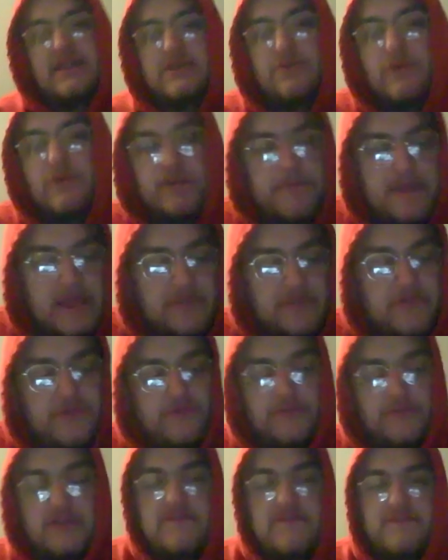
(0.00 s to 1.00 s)
He would have made
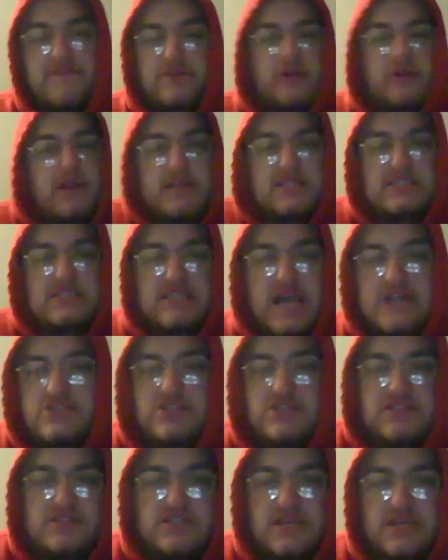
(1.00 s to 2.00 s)
three of the greatest
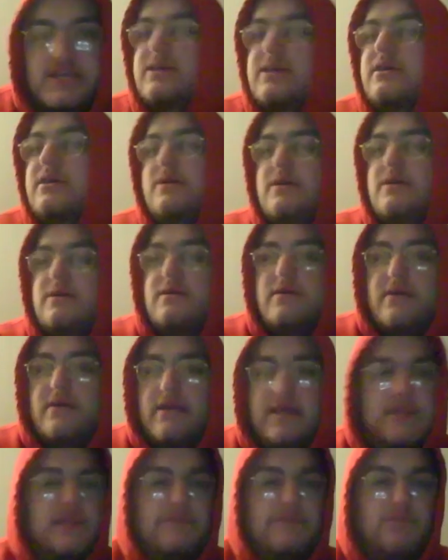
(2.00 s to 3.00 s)
catches like
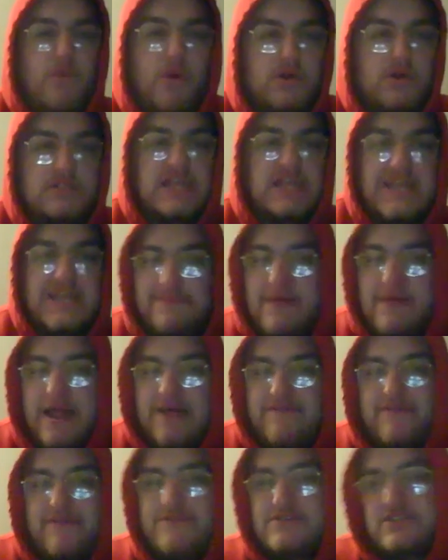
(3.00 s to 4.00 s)
in one game
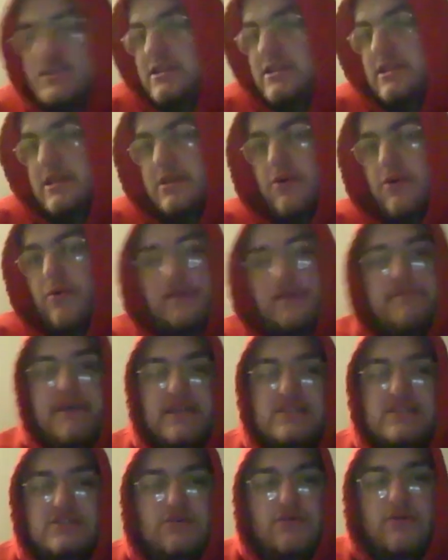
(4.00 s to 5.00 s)
I've ever seen. He only
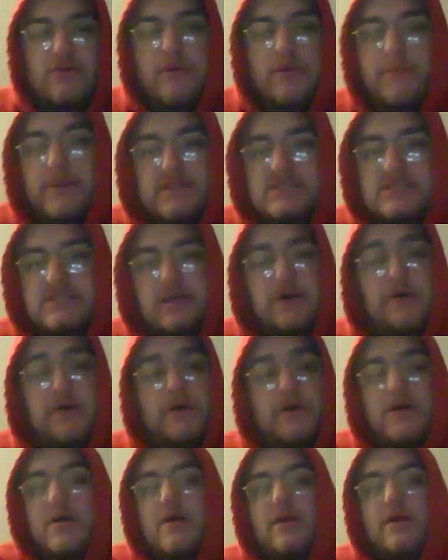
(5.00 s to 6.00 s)
made two of them, but
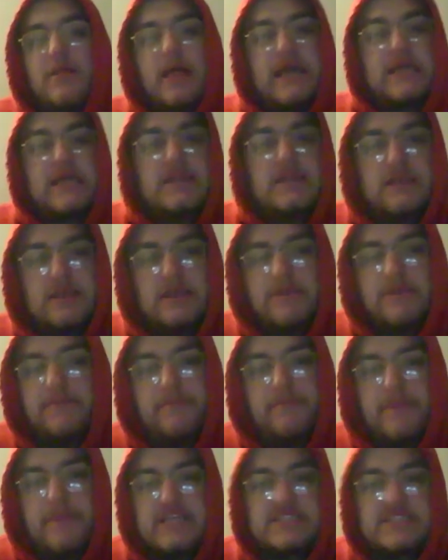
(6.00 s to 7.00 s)
still, like he
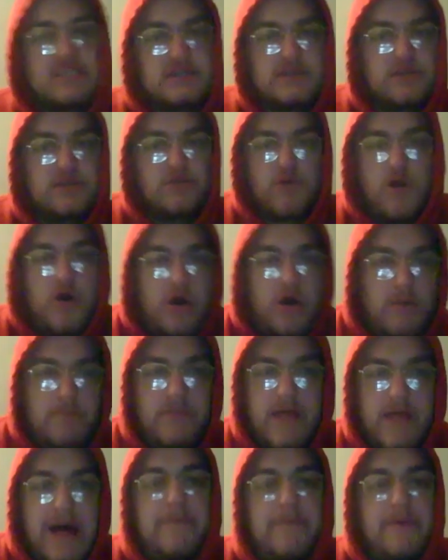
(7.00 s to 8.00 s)
basically
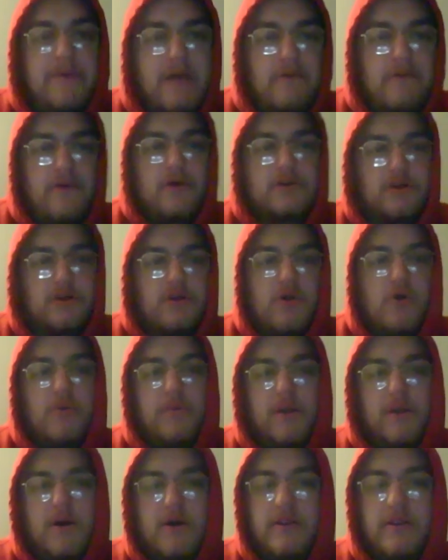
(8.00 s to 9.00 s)
robbed that Brent Rooker
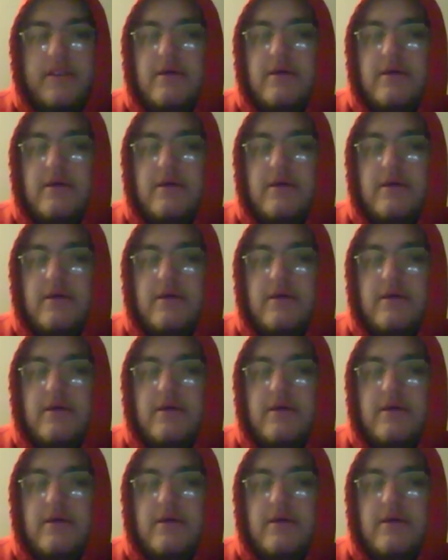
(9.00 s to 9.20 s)
home run.